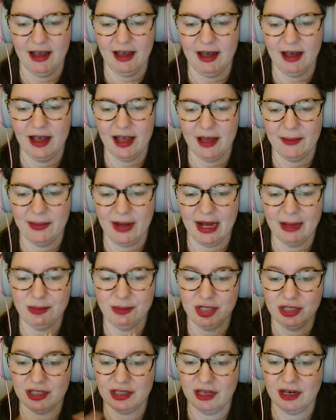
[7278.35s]
I'm
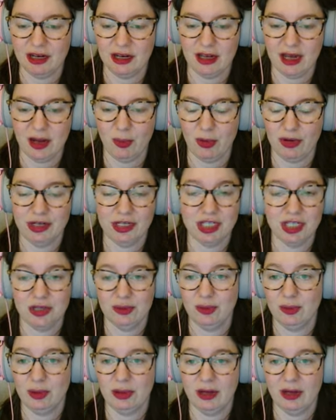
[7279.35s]
just going to... I want to
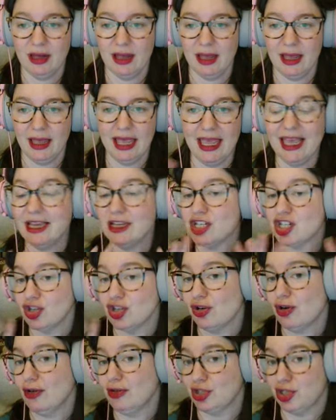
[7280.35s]
do a
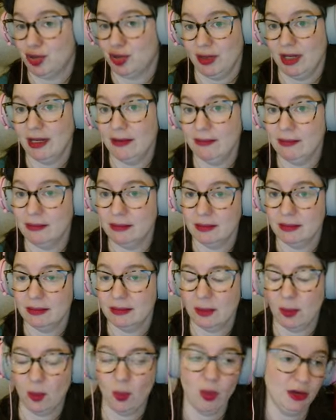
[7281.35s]
short stream
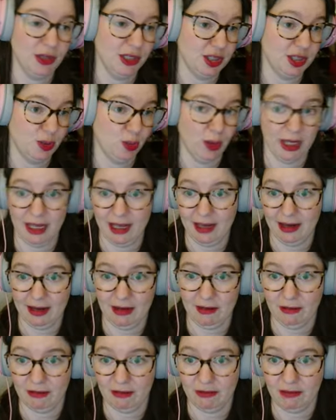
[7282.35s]
once a week,
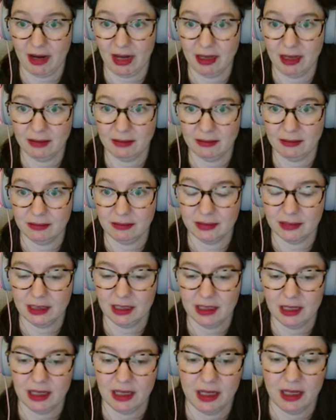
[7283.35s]
right?
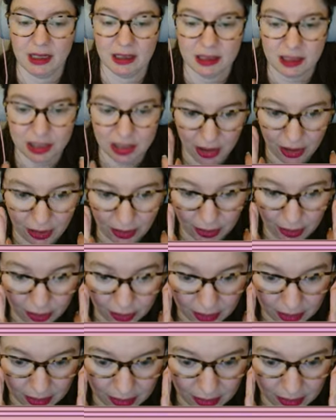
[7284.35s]
So